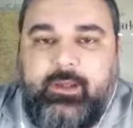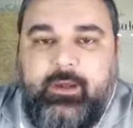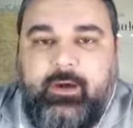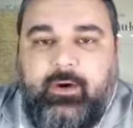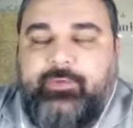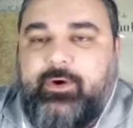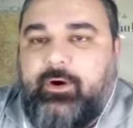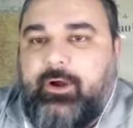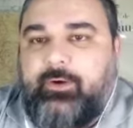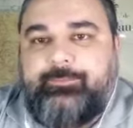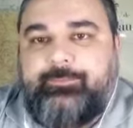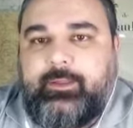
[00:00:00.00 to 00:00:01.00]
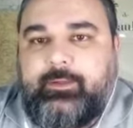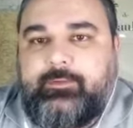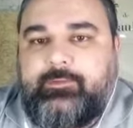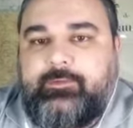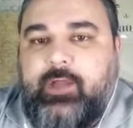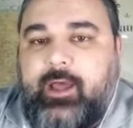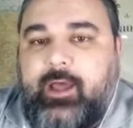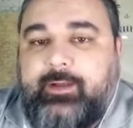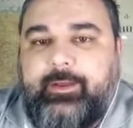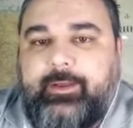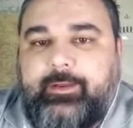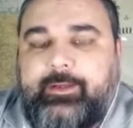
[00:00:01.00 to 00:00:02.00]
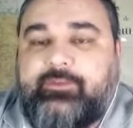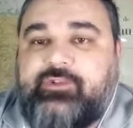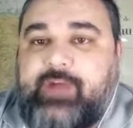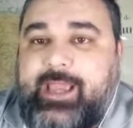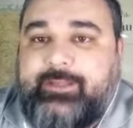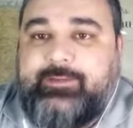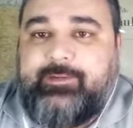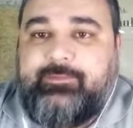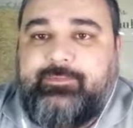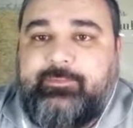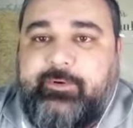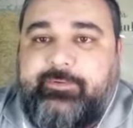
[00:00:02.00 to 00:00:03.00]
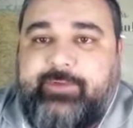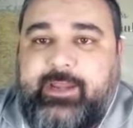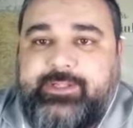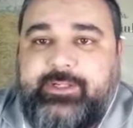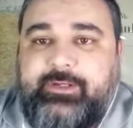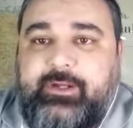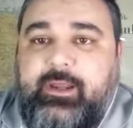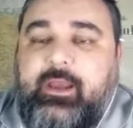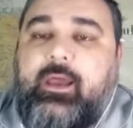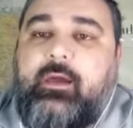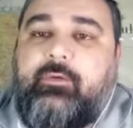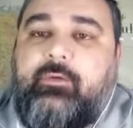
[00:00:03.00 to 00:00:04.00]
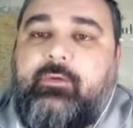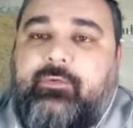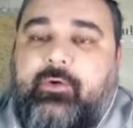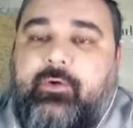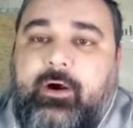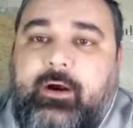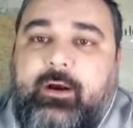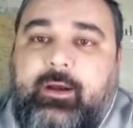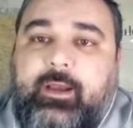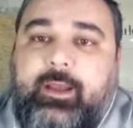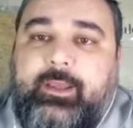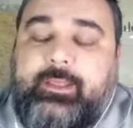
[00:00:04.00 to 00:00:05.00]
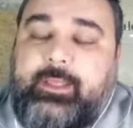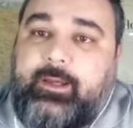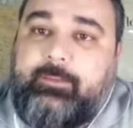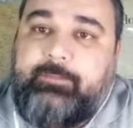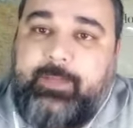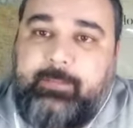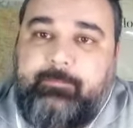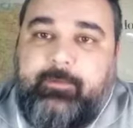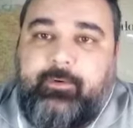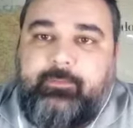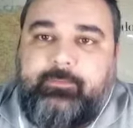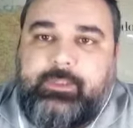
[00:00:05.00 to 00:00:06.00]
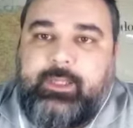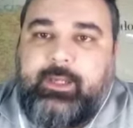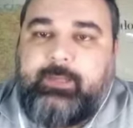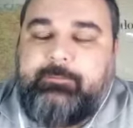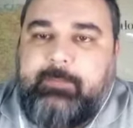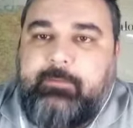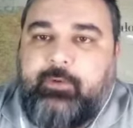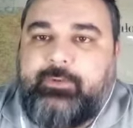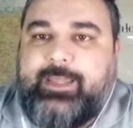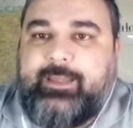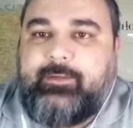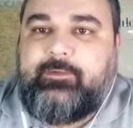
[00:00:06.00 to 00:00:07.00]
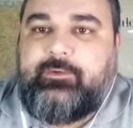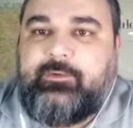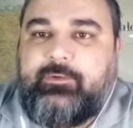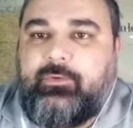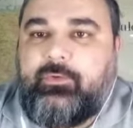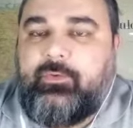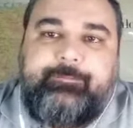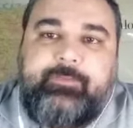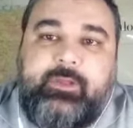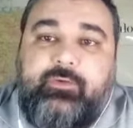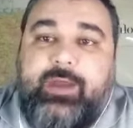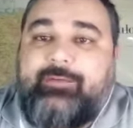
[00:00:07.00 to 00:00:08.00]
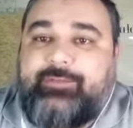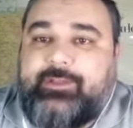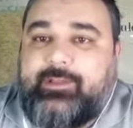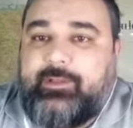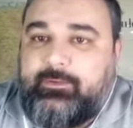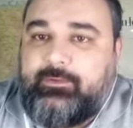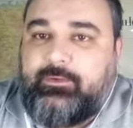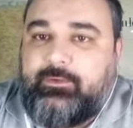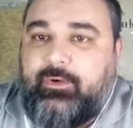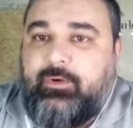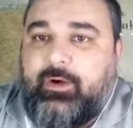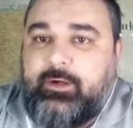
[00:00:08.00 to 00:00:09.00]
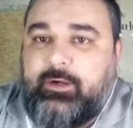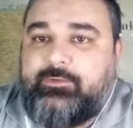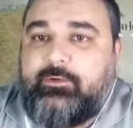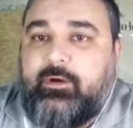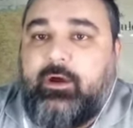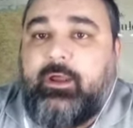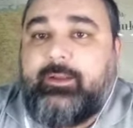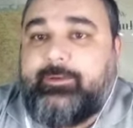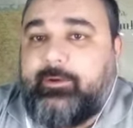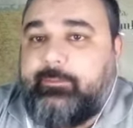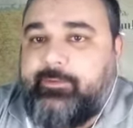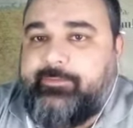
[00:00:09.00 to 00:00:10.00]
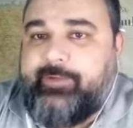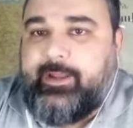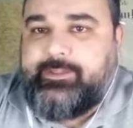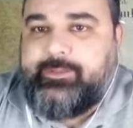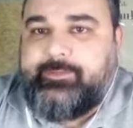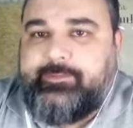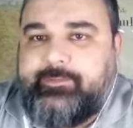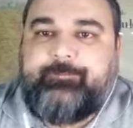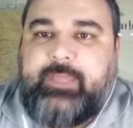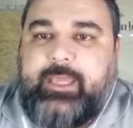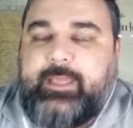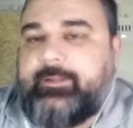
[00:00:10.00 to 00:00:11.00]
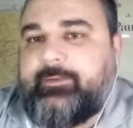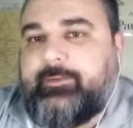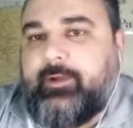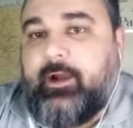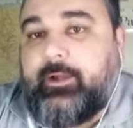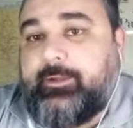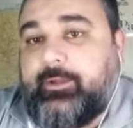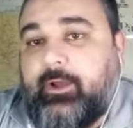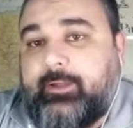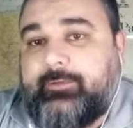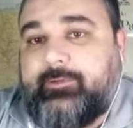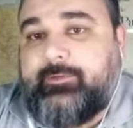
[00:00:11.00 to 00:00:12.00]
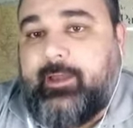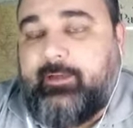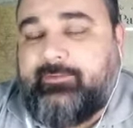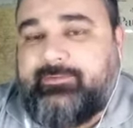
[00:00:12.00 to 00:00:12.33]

Overall, it's not an attractive profession for young people. Young people tend to gravitate towards other professions, and there are not enough